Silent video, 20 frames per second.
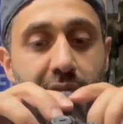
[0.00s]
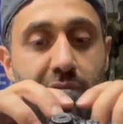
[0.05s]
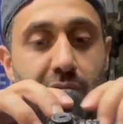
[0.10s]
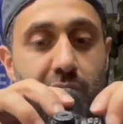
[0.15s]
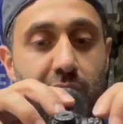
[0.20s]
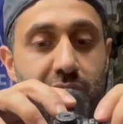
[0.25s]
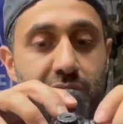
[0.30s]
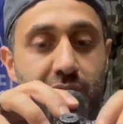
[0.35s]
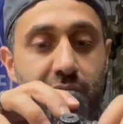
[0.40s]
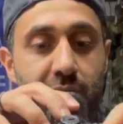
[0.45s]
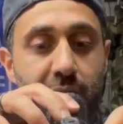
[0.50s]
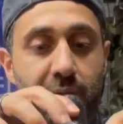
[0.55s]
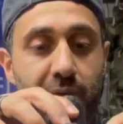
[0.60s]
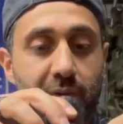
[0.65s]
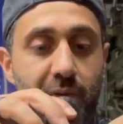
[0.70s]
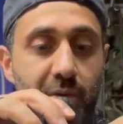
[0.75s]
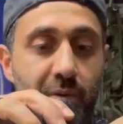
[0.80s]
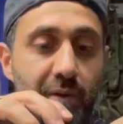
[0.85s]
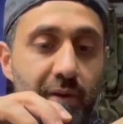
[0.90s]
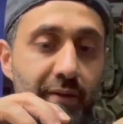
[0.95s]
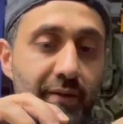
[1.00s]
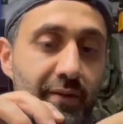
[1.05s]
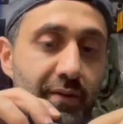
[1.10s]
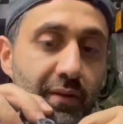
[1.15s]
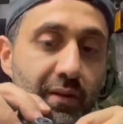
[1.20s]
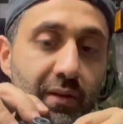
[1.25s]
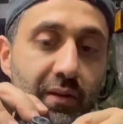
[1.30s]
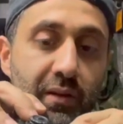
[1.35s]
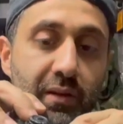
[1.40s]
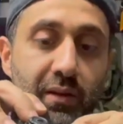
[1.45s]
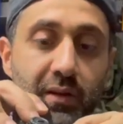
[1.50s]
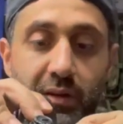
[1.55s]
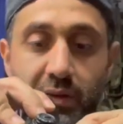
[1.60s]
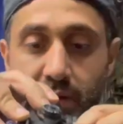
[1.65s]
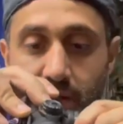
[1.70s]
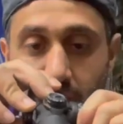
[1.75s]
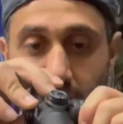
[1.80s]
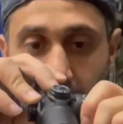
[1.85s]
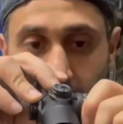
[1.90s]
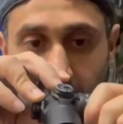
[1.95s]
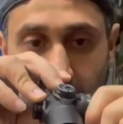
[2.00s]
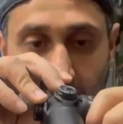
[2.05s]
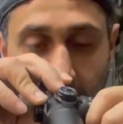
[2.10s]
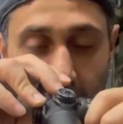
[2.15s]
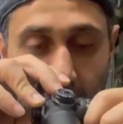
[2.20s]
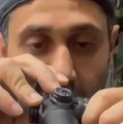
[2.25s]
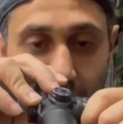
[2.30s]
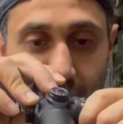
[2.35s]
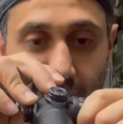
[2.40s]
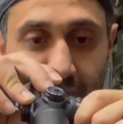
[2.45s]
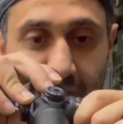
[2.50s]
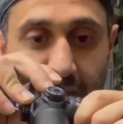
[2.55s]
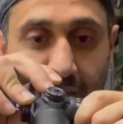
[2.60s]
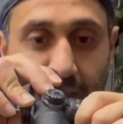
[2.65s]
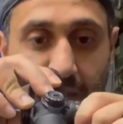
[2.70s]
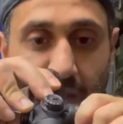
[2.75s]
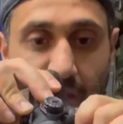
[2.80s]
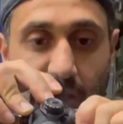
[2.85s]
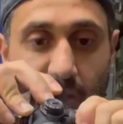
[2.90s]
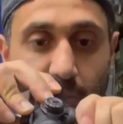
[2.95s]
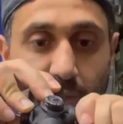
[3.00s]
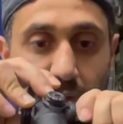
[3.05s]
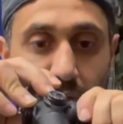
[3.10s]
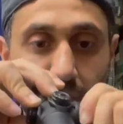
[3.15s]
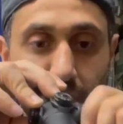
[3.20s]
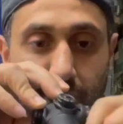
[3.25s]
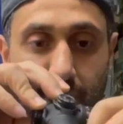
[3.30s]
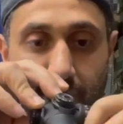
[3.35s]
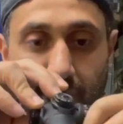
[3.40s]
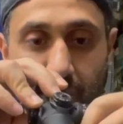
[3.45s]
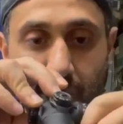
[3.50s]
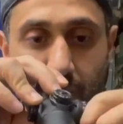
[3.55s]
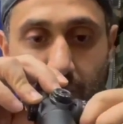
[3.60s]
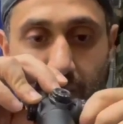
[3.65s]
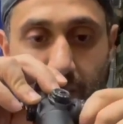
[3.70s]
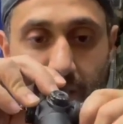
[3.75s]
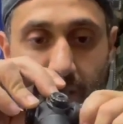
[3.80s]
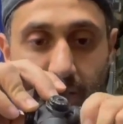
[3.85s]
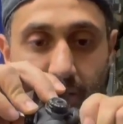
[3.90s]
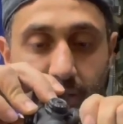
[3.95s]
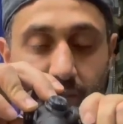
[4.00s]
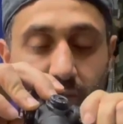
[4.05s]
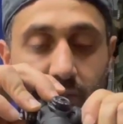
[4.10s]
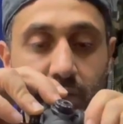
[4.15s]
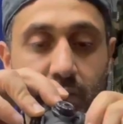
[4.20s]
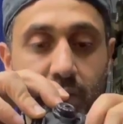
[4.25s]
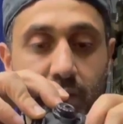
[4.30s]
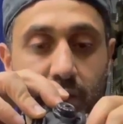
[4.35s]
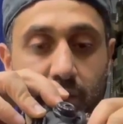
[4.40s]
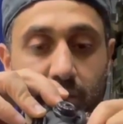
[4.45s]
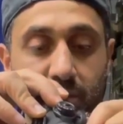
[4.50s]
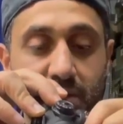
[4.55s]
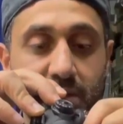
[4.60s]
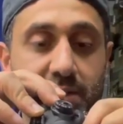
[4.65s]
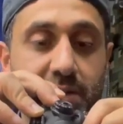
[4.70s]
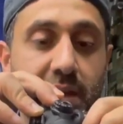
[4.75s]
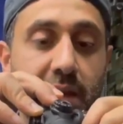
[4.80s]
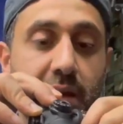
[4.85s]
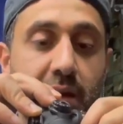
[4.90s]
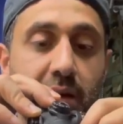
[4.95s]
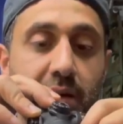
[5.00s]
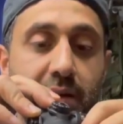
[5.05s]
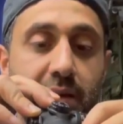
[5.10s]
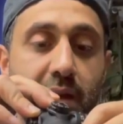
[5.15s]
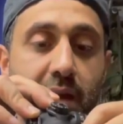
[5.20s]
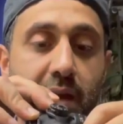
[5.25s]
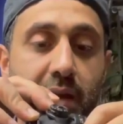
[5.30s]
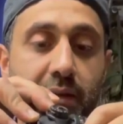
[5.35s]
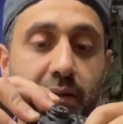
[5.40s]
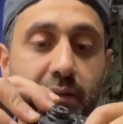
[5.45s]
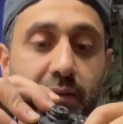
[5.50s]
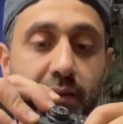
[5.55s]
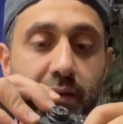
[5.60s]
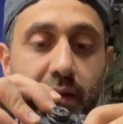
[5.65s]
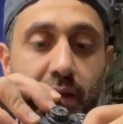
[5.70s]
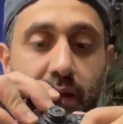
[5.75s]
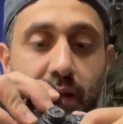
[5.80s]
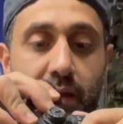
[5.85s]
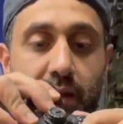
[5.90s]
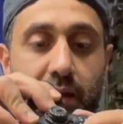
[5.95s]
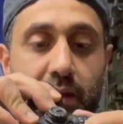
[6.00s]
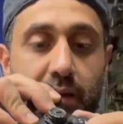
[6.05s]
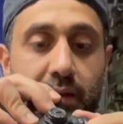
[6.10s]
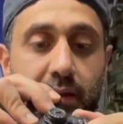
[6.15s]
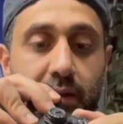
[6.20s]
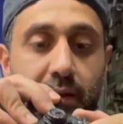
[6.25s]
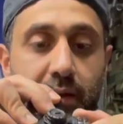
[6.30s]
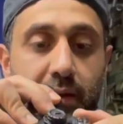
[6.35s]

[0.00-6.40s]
For those who don't know, it's the AR-15 caliber, 308, which is AR-10, and